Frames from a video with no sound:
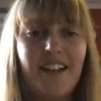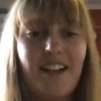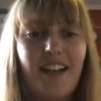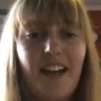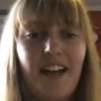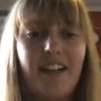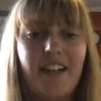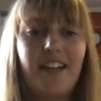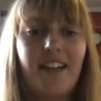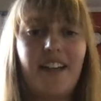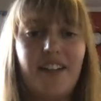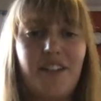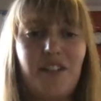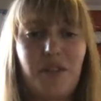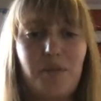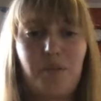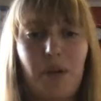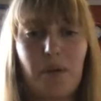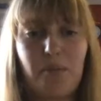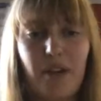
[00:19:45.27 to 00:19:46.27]
and at
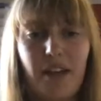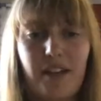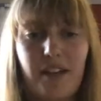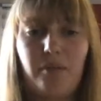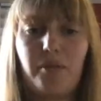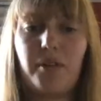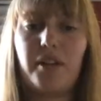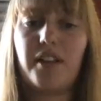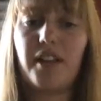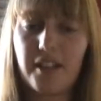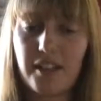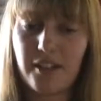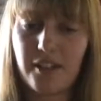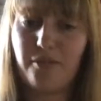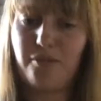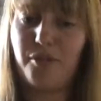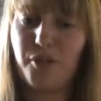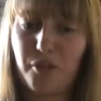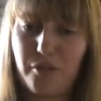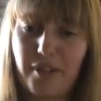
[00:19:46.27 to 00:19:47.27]
Springbank we like it
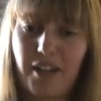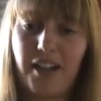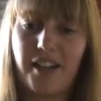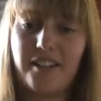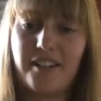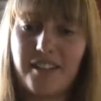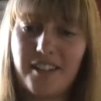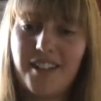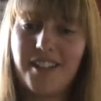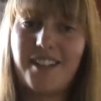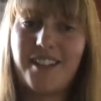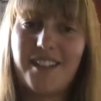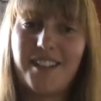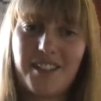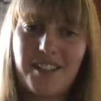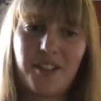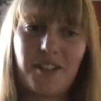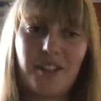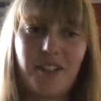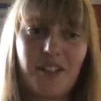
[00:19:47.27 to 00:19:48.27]
full fat.
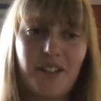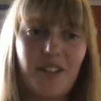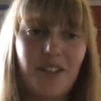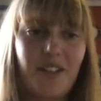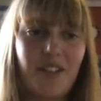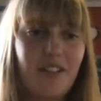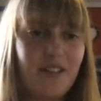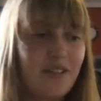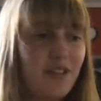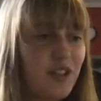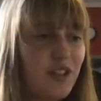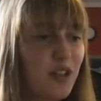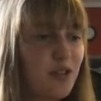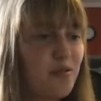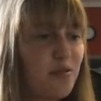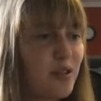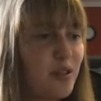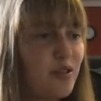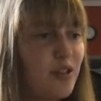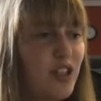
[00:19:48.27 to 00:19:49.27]
So chill
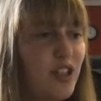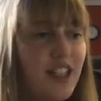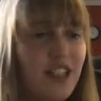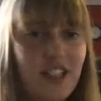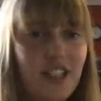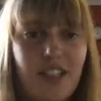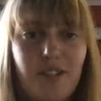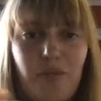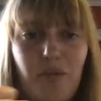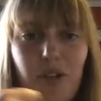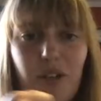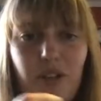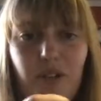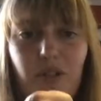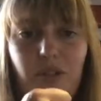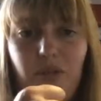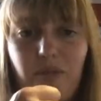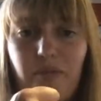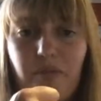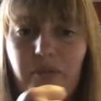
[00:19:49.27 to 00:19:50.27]
filtration
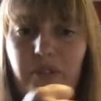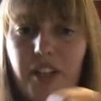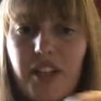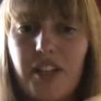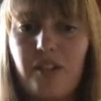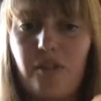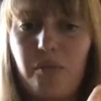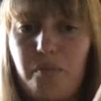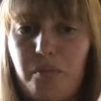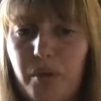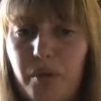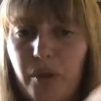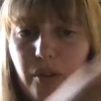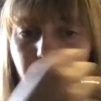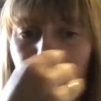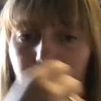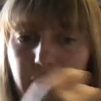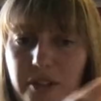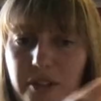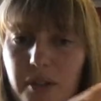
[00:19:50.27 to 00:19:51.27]
will kind of
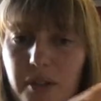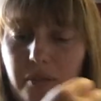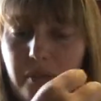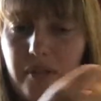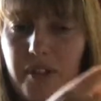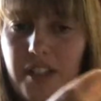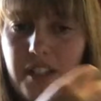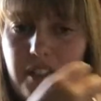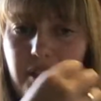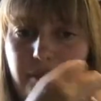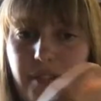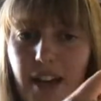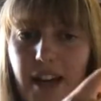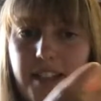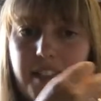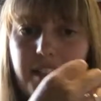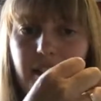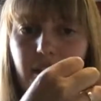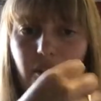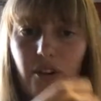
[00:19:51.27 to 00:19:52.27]
pull out some of these
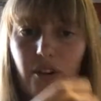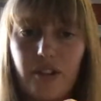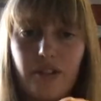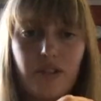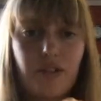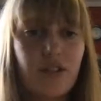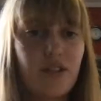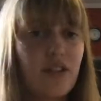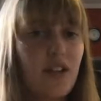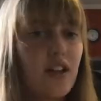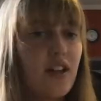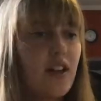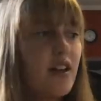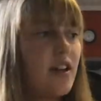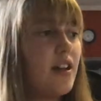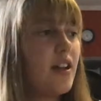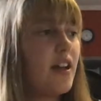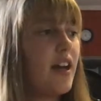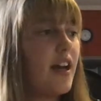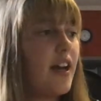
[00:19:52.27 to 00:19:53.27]
fatty oils
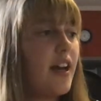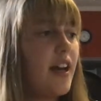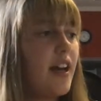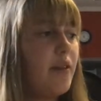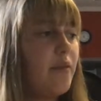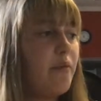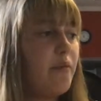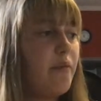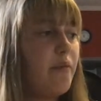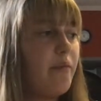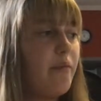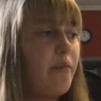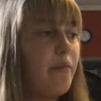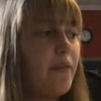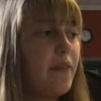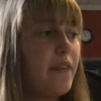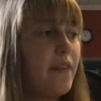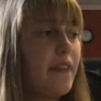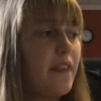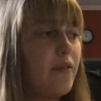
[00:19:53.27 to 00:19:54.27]

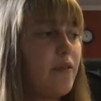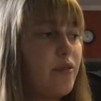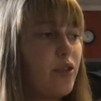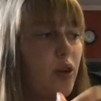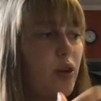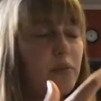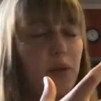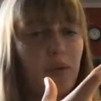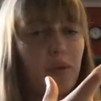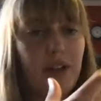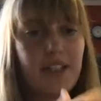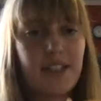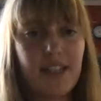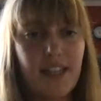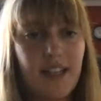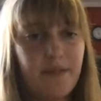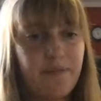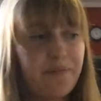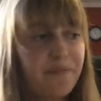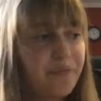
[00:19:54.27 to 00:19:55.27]
from the
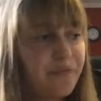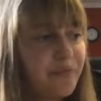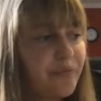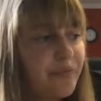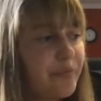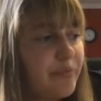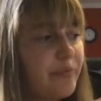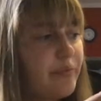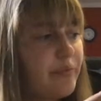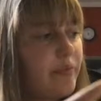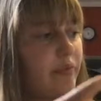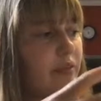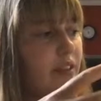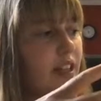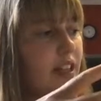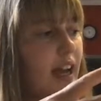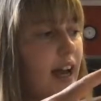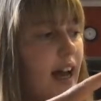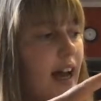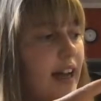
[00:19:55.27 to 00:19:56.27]
whiskey,
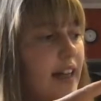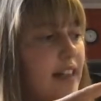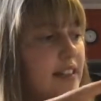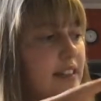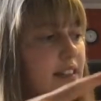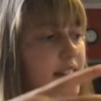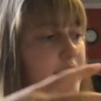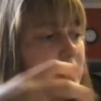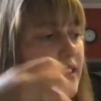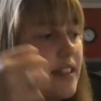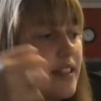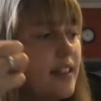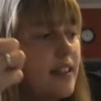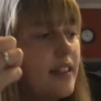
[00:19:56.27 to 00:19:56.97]
and